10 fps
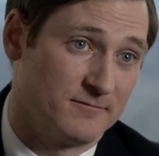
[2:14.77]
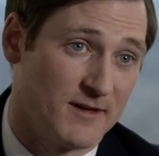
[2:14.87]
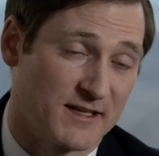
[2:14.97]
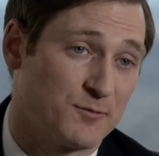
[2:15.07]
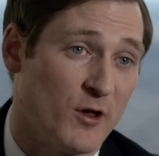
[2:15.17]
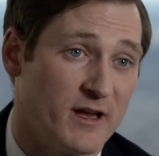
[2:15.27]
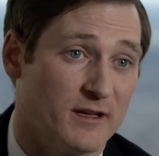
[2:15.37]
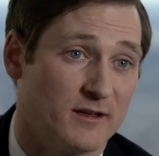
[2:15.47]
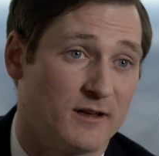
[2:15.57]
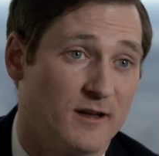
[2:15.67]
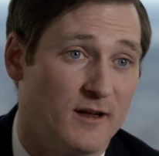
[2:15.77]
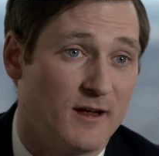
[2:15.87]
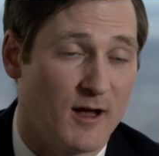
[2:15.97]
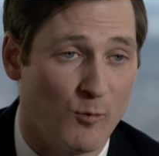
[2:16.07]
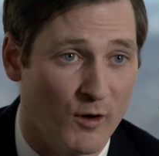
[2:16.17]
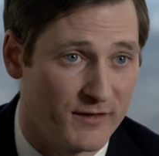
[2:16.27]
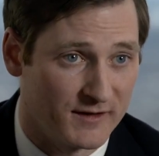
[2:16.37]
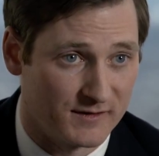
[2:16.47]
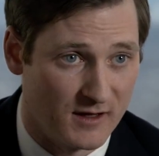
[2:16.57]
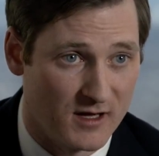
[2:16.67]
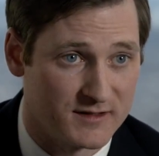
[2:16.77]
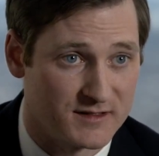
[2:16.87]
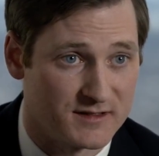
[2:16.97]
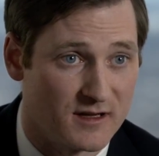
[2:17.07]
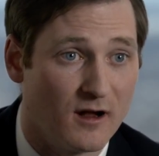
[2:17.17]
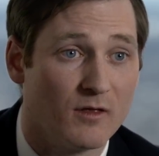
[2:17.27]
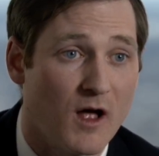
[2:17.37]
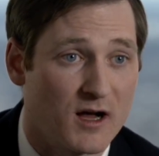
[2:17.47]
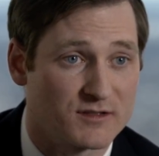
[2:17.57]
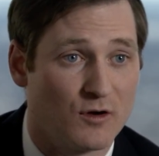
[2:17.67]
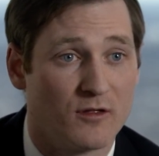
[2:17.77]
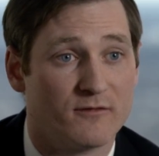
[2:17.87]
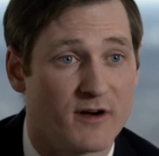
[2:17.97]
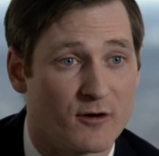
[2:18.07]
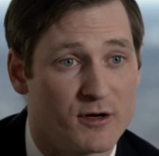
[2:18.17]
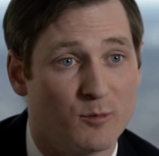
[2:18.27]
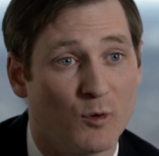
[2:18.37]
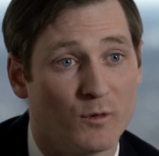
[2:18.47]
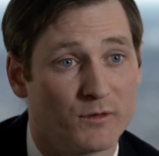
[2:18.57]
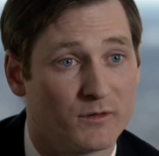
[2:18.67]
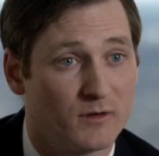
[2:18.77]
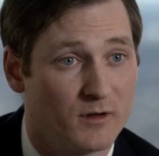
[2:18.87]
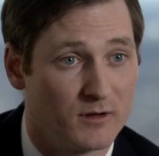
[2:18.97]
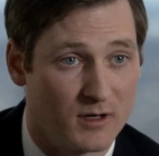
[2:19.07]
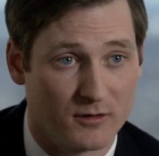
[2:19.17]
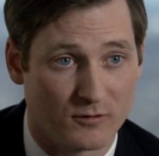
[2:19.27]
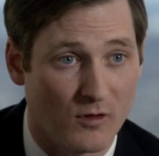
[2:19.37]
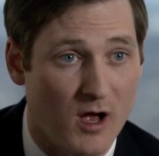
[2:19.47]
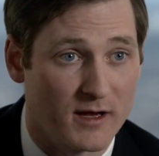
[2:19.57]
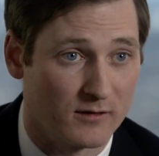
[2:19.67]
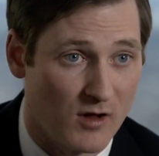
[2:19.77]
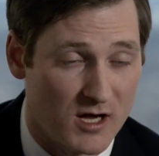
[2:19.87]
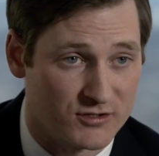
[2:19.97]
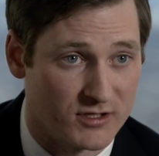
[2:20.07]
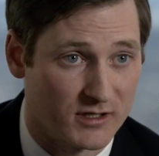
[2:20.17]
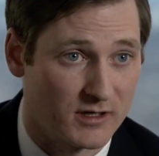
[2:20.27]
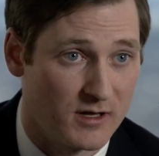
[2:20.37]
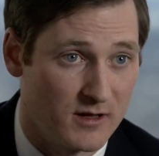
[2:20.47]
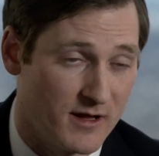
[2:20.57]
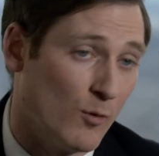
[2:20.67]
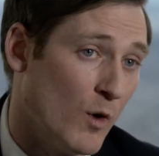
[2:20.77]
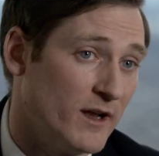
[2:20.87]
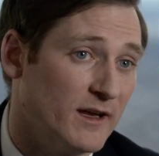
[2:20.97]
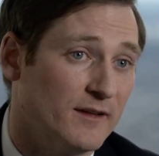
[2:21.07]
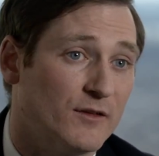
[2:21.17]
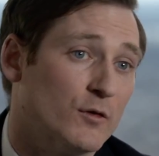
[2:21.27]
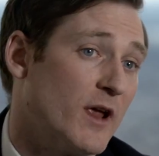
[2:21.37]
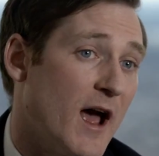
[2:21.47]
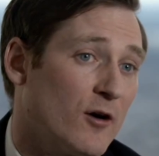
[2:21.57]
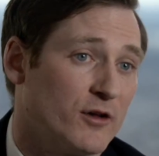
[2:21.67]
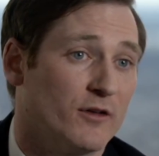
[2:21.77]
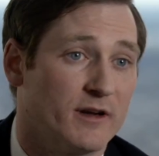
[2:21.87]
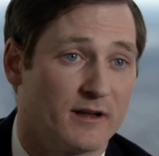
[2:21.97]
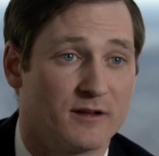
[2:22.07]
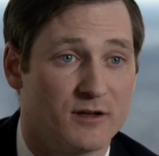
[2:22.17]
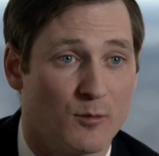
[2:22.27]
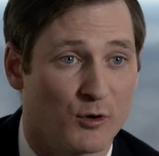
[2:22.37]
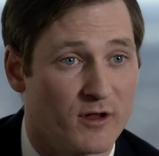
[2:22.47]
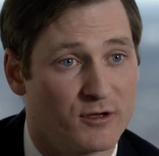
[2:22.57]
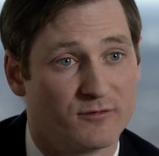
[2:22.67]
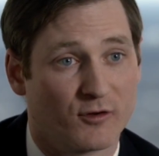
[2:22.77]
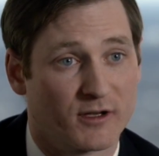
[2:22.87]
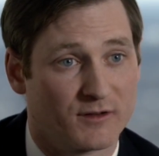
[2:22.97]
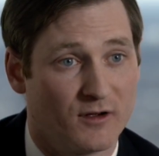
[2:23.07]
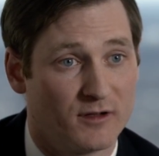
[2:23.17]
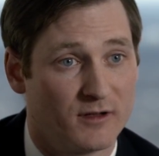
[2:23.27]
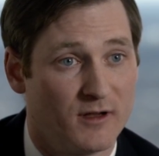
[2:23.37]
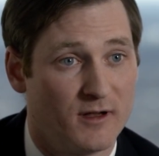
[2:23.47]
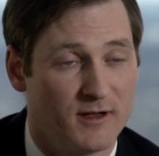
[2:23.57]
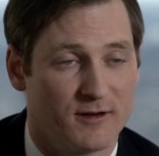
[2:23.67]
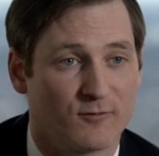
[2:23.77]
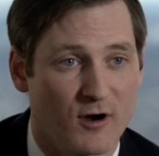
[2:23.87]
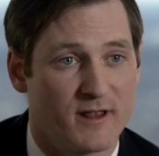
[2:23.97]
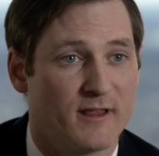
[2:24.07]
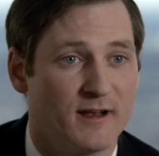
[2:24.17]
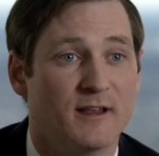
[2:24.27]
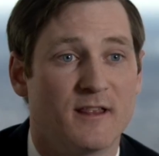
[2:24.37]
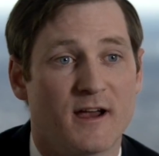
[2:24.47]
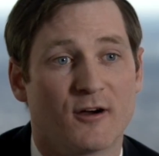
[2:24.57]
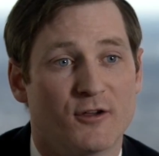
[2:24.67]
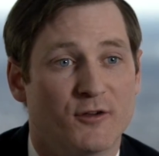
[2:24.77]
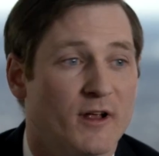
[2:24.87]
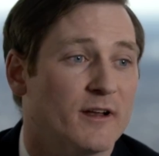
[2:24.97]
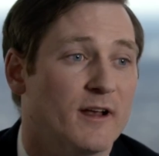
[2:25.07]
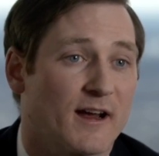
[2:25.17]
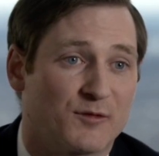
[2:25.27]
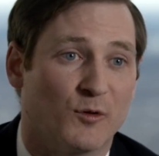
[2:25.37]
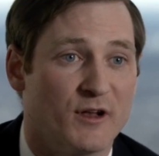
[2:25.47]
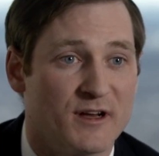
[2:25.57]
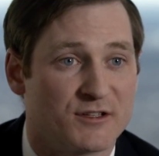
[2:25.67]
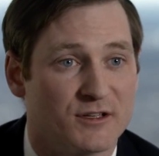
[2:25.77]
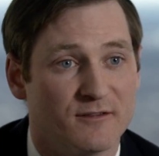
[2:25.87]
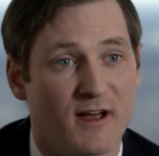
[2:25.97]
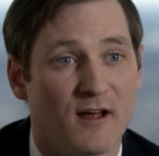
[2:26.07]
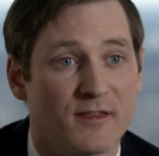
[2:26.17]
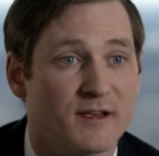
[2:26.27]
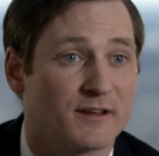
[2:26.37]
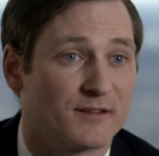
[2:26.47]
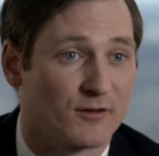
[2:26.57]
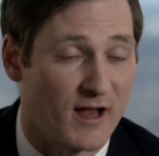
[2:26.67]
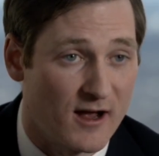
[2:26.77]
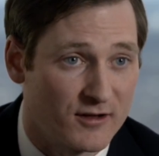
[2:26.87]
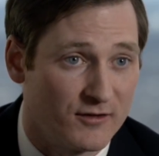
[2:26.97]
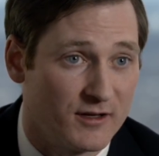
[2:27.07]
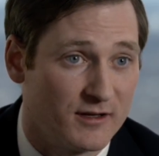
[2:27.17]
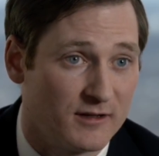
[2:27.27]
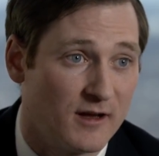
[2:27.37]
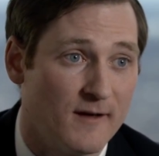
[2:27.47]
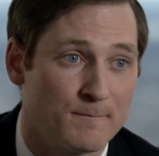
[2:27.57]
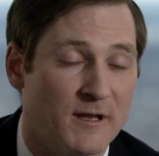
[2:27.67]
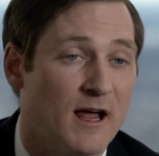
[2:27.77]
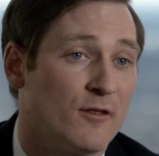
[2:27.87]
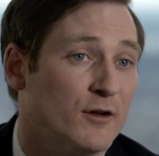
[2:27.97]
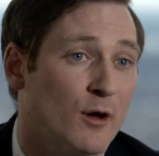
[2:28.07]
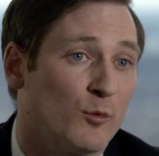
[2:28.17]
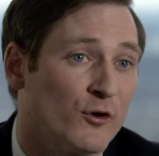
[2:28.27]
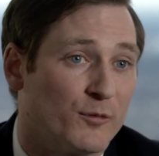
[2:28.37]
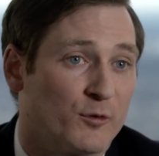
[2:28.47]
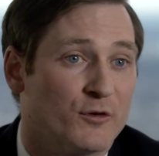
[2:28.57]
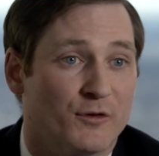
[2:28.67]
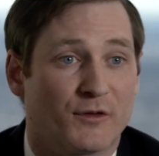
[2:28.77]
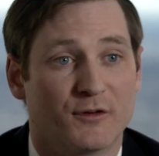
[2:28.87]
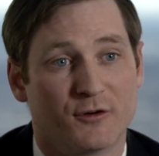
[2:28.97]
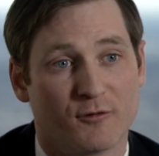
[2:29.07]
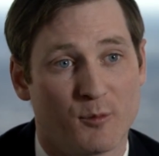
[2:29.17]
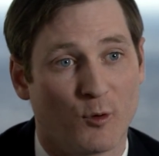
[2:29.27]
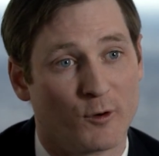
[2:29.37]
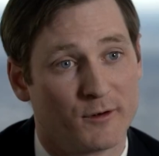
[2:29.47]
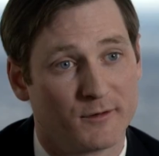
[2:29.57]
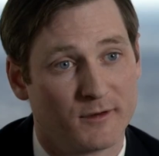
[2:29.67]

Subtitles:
explain. And what this does is it unlocks all the variables, the underlying logic that went into calculating the number that you've clicked on. And right then and there, you get an explanation of how things are calculated and how the number is produced on your report.